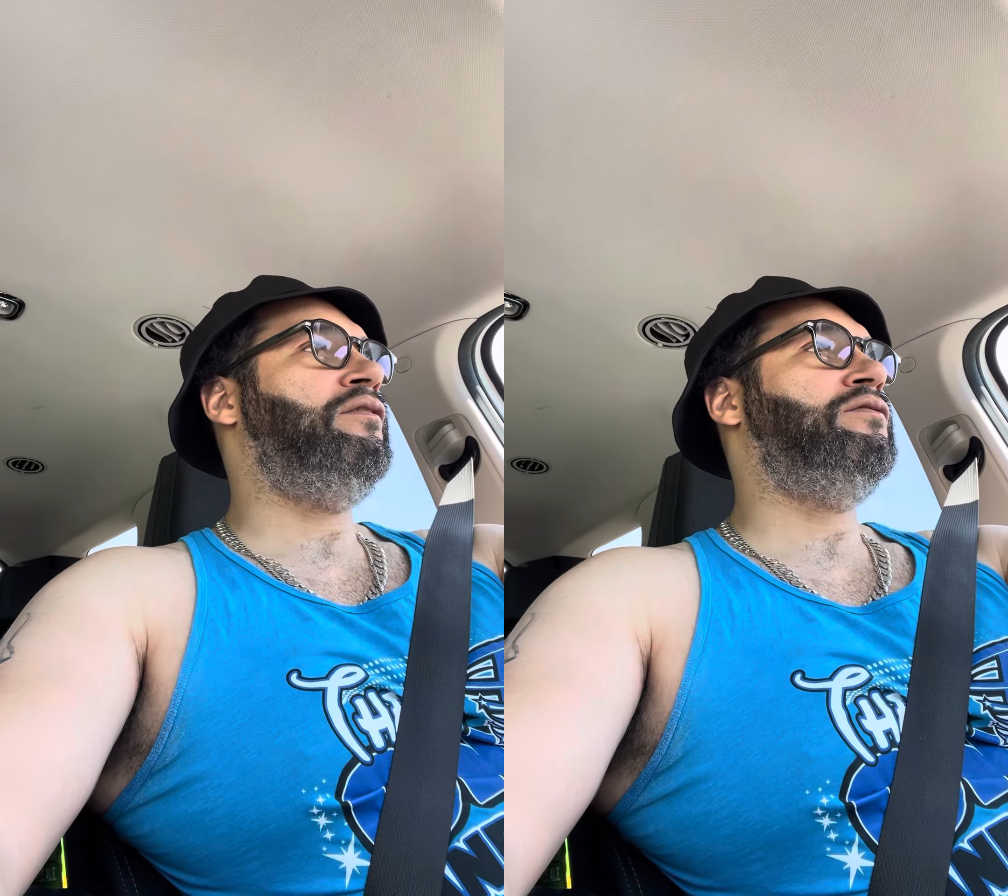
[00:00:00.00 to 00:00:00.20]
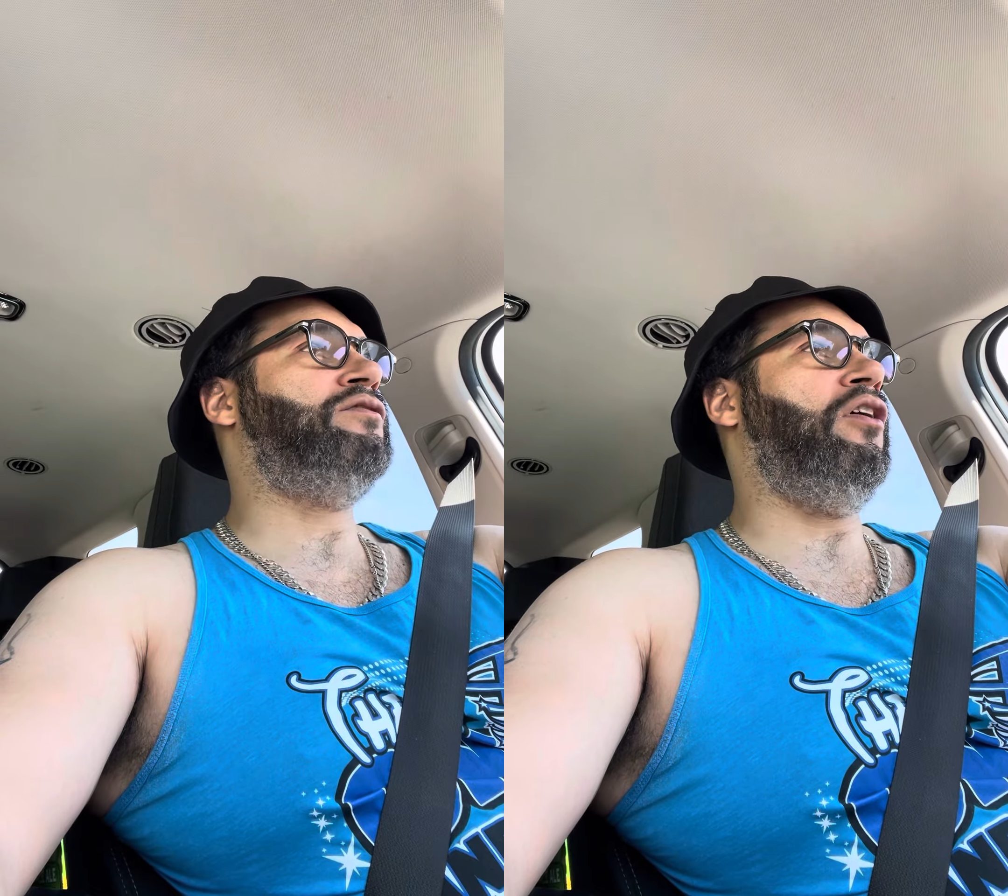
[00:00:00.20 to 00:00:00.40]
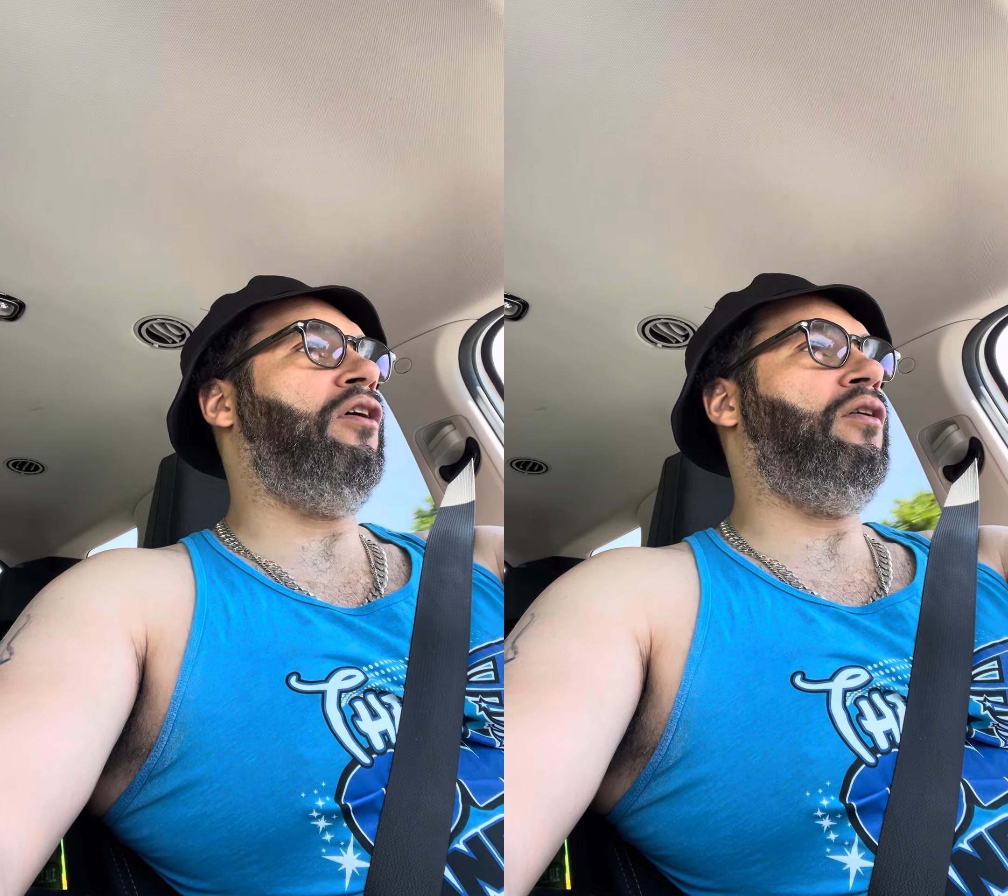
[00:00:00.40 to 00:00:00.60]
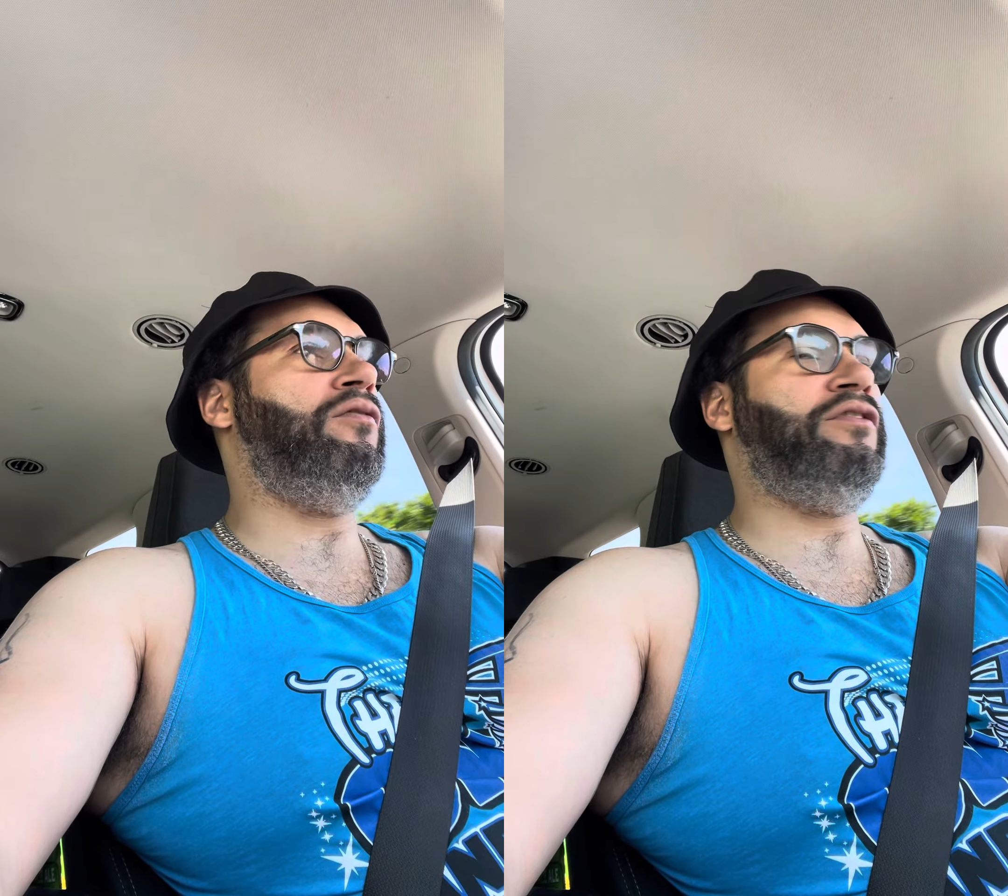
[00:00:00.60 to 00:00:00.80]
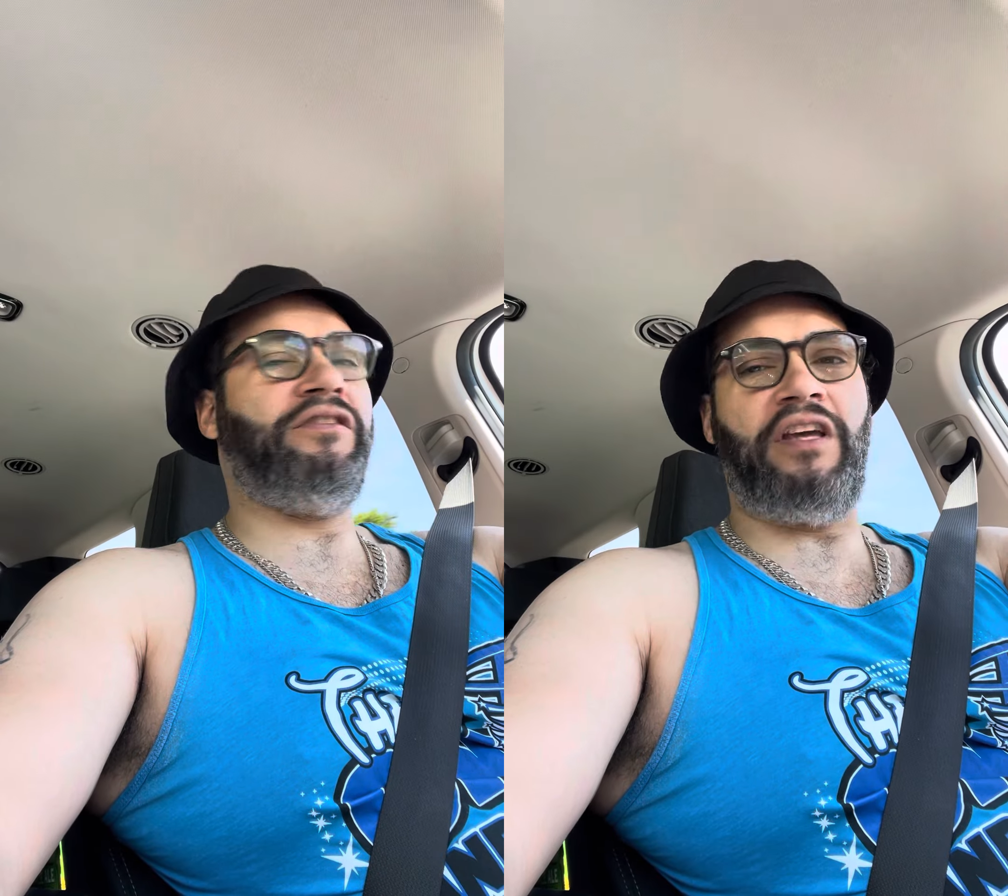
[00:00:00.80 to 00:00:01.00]
So
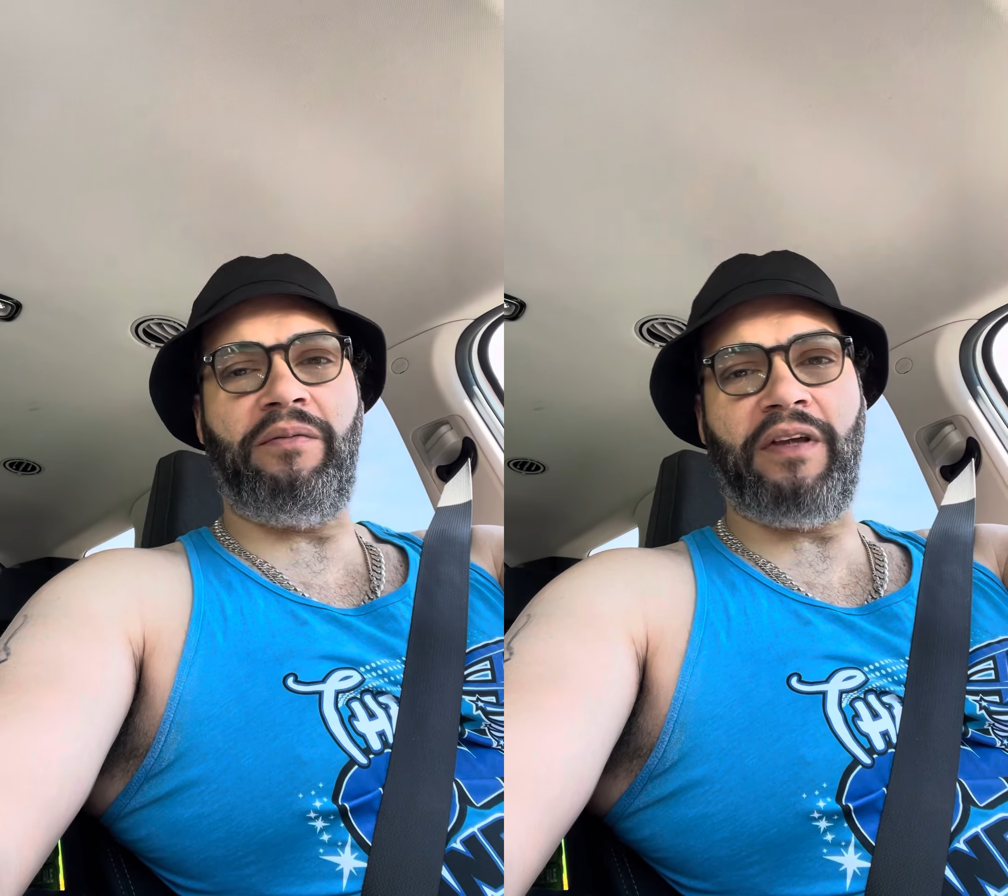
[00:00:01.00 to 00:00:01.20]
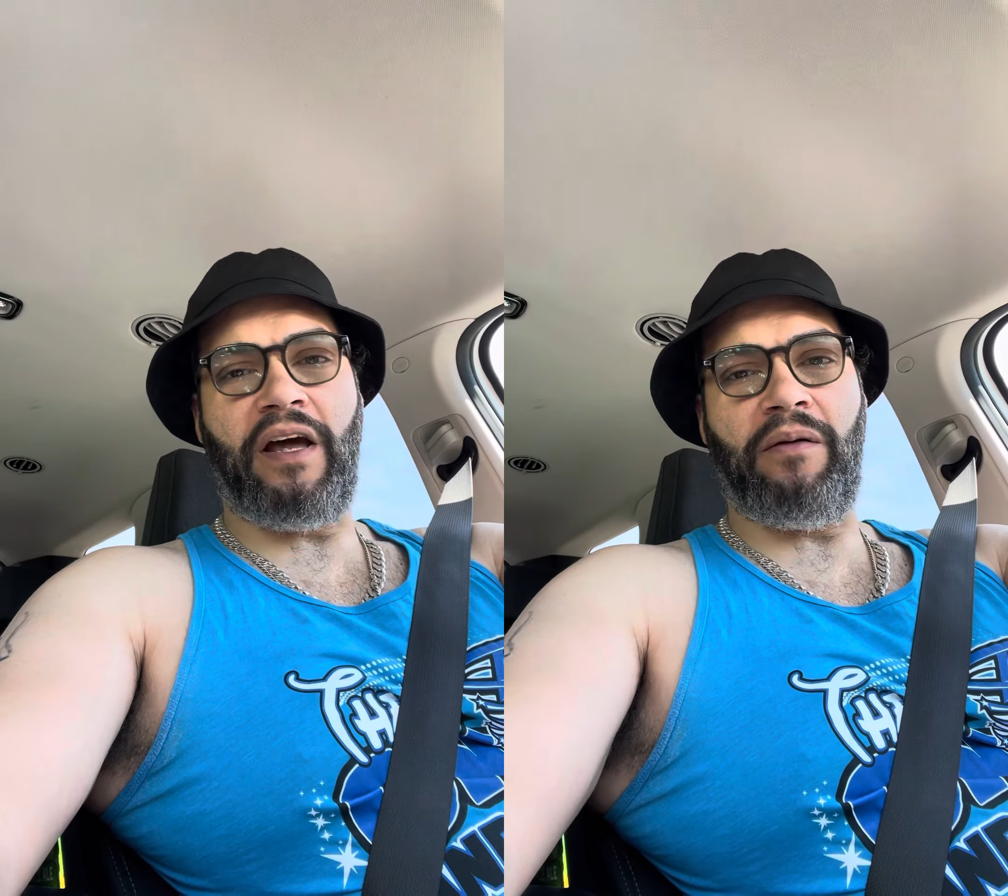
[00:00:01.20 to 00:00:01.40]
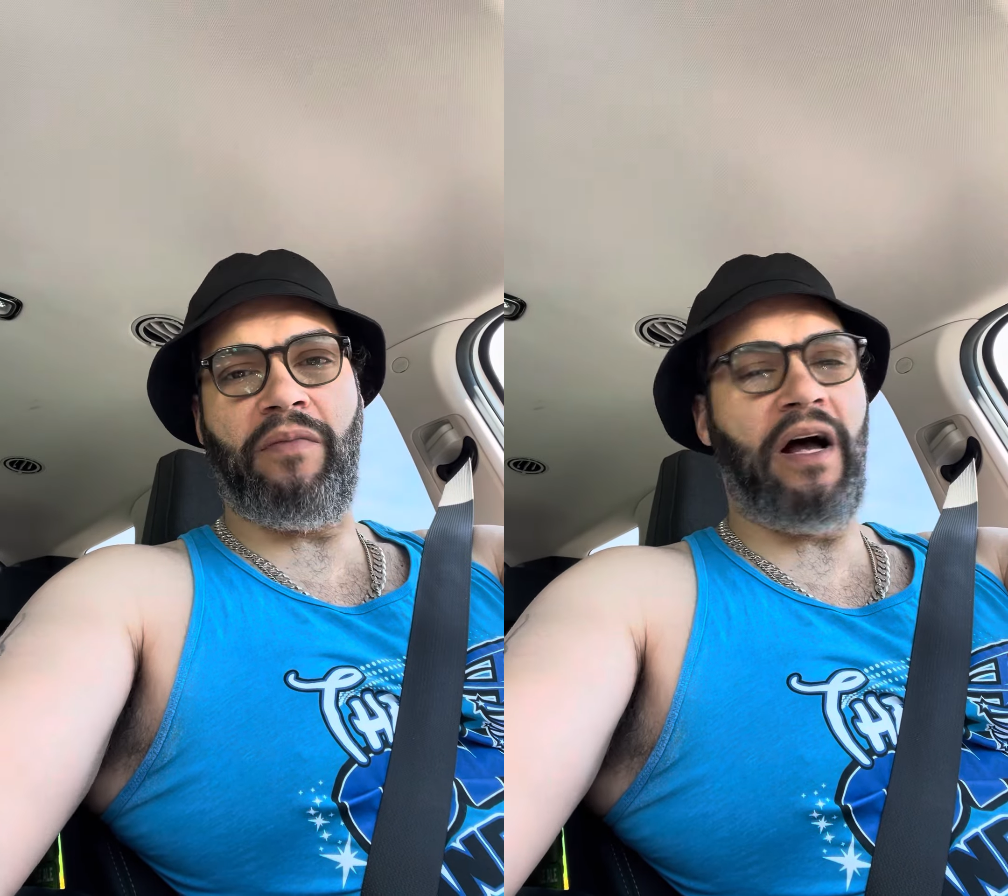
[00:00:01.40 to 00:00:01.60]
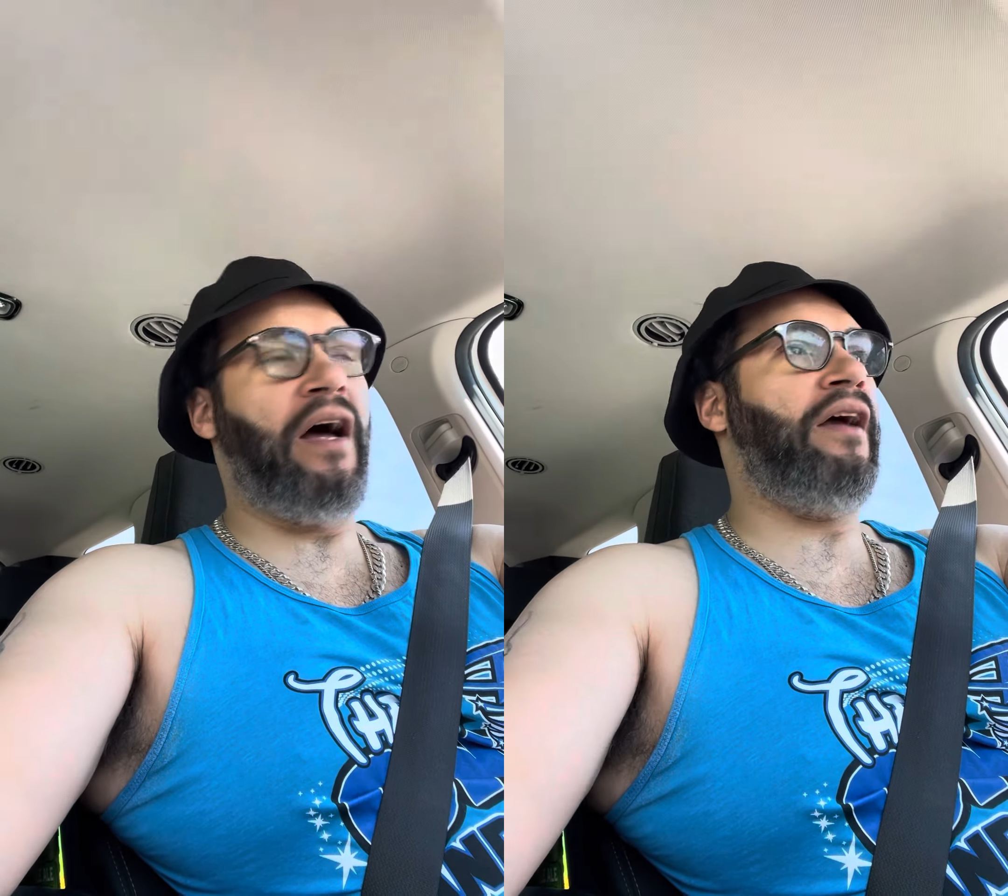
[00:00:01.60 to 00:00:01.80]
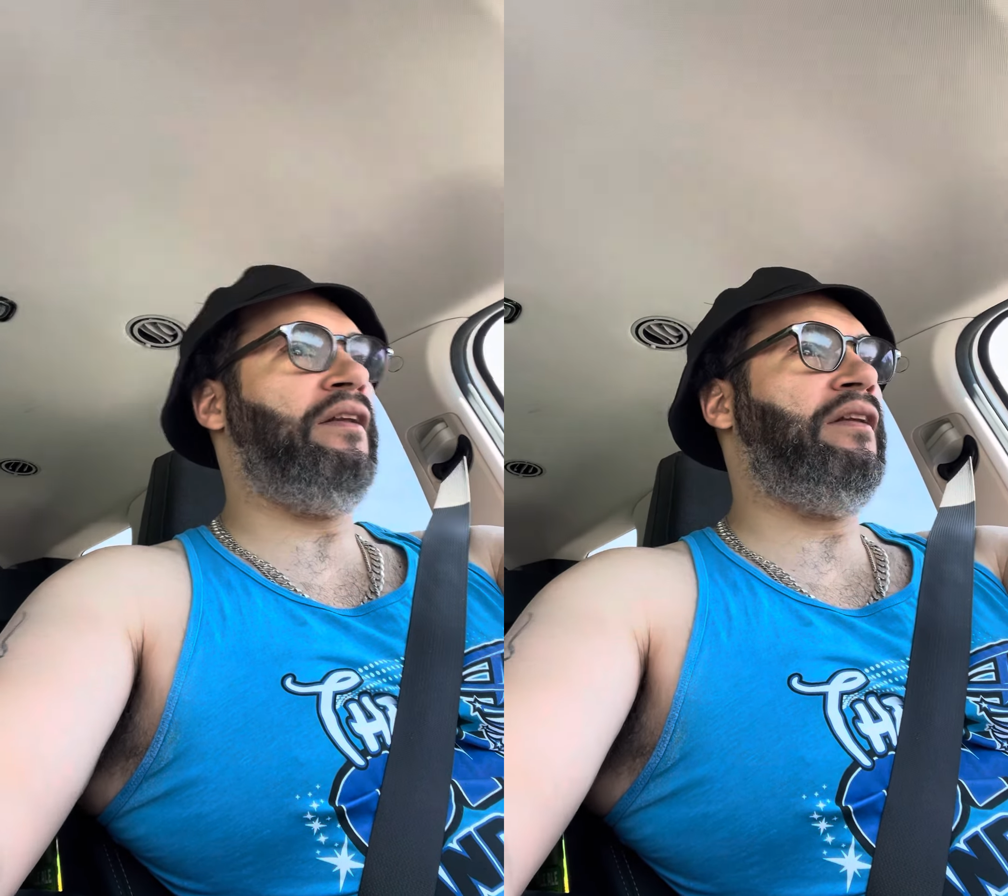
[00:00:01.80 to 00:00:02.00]
just keep that in
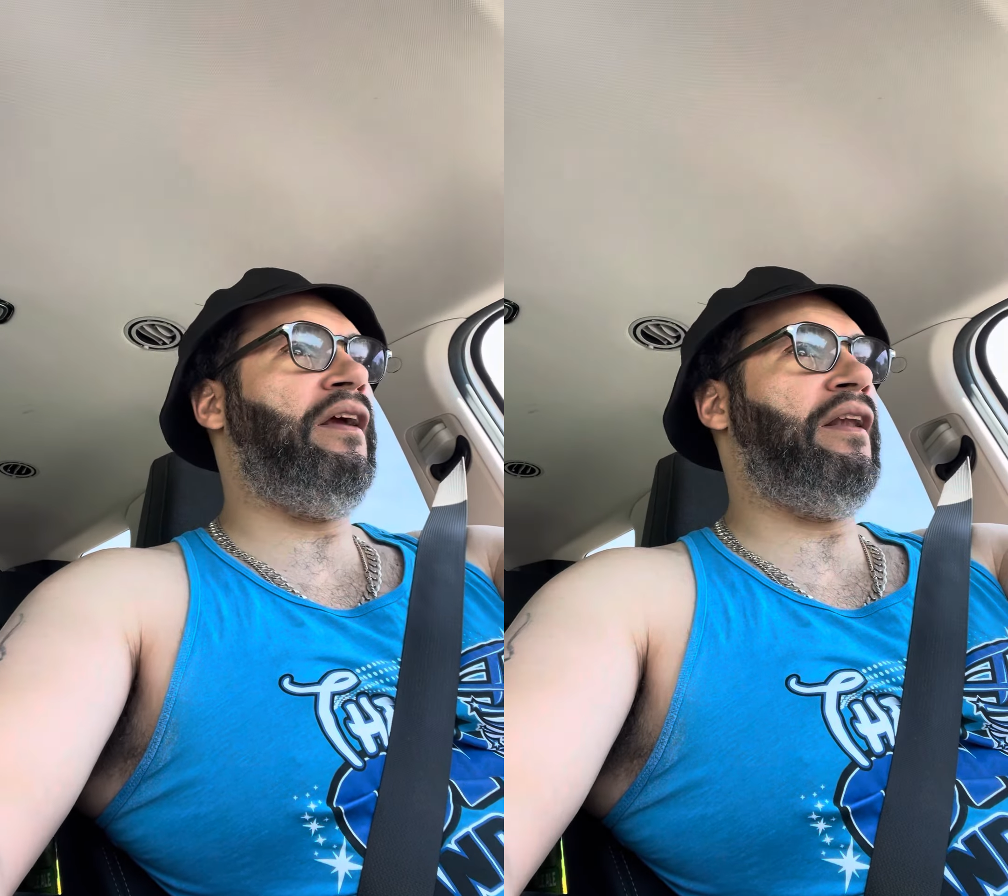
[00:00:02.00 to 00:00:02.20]
mind.